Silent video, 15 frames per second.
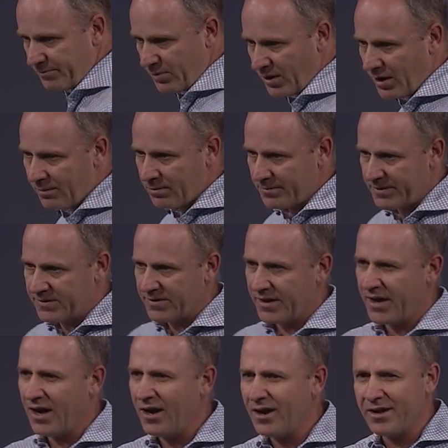problem and say,
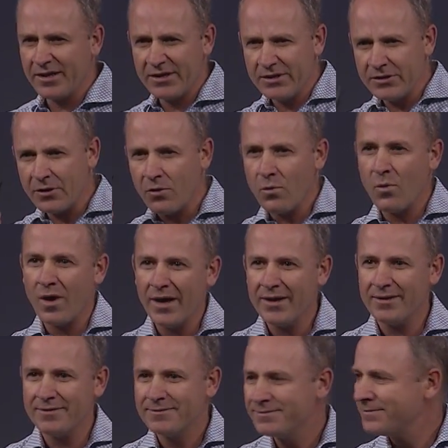ah, you know
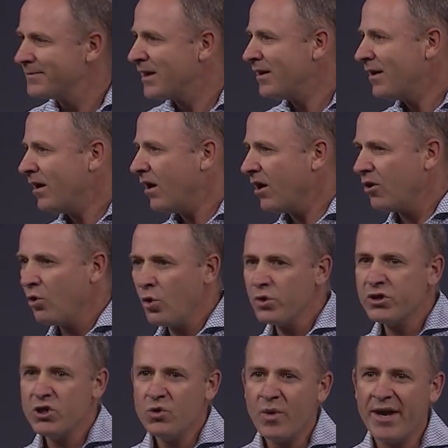what? Our whole
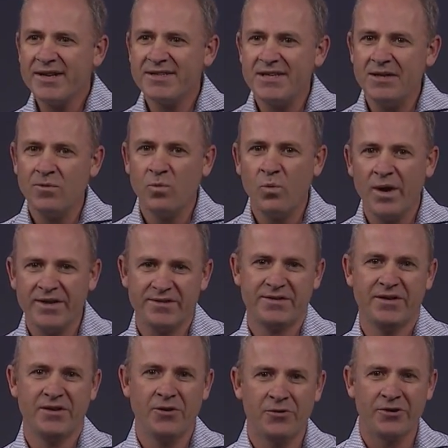QA team went
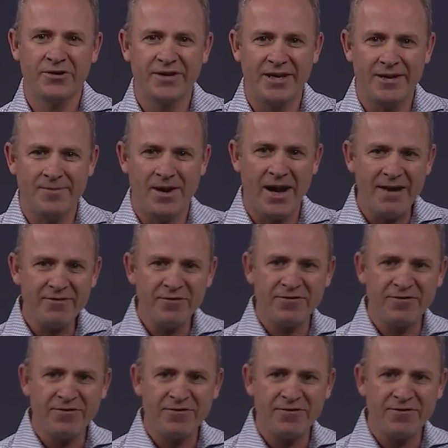to Notre Dame. I have a